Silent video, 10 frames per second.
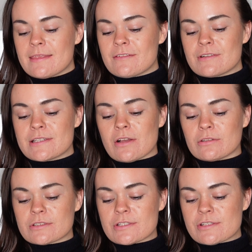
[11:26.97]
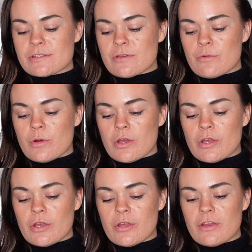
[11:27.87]
the results
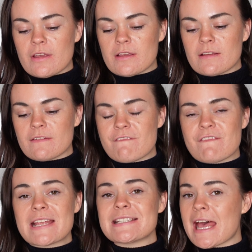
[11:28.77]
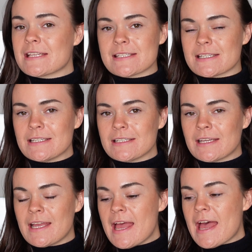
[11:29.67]
were
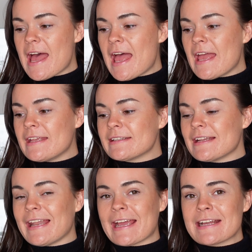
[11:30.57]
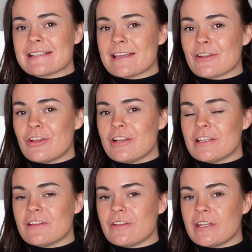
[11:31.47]
fantastic. And like I said earlier
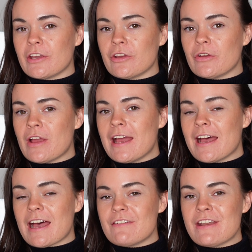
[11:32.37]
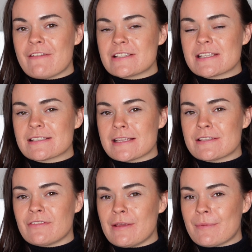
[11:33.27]
in the video, I've never
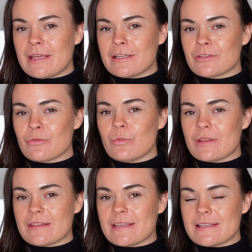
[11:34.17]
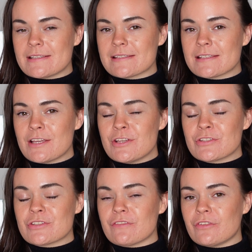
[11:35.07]
successfully baked with yeast.
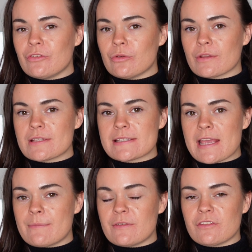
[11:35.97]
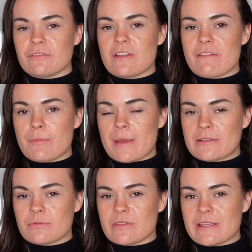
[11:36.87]
So if you are the same, if you've never
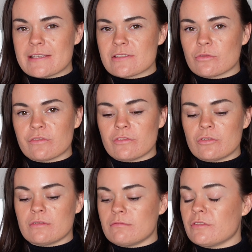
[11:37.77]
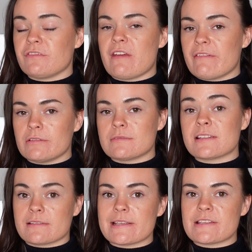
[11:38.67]
baked with yeast or you've never
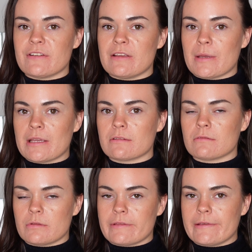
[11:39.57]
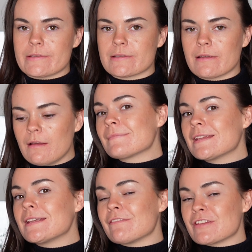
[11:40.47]
successfully baked with yeast,
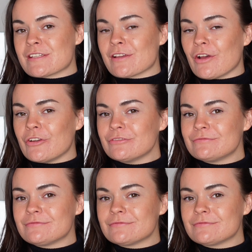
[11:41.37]
give this a go.